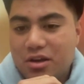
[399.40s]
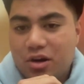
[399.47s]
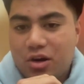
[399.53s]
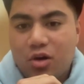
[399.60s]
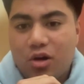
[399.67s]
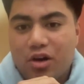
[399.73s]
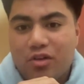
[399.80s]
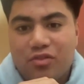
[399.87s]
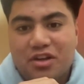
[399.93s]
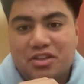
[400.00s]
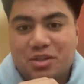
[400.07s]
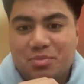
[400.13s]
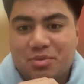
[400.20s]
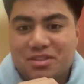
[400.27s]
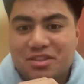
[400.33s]
well, our
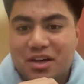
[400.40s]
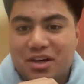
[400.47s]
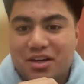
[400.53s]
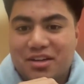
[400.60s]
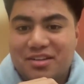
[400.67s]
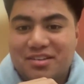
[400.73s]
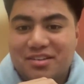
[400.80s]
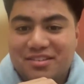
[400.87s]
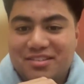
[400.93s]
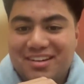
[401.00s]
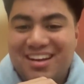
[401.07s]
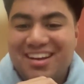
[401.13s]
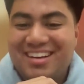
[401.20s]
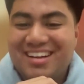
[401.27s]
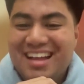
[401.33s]
friendship is done.
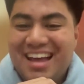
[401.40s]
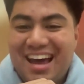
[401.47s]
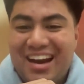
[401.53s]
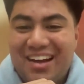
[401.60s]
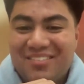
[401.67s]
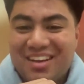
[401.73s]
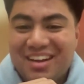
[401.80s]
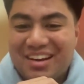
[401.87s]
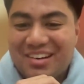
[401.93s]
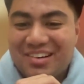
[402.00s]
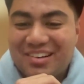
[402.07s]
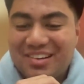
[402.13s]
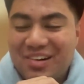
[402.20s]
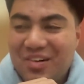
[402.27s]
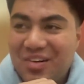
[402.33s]
And I'm like,
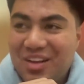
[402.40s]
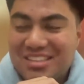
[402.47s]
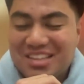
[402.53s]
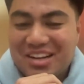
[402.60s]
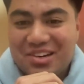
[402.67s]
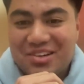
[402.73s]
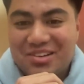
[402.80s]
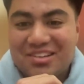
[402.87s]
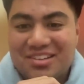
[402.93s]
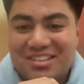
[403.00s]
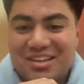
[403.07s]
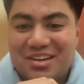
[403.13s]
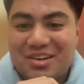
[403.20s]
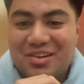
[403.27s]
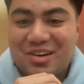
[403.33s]
oh, it's kind
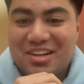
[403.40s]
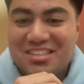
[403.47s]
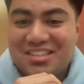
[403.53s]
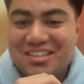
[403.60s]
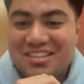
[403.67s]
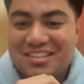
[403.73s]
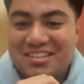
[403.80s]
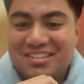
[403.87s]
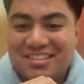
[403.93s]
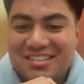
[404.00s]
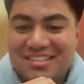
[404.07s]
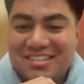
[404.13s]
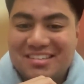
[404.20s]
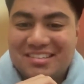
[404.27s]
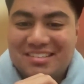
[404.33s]
of crazy.
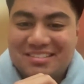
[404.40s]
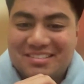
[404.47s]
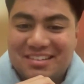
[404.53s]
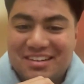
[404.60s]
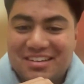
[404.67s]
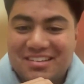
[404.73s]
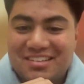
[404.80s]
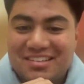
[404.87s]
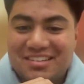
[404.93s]
Yeah.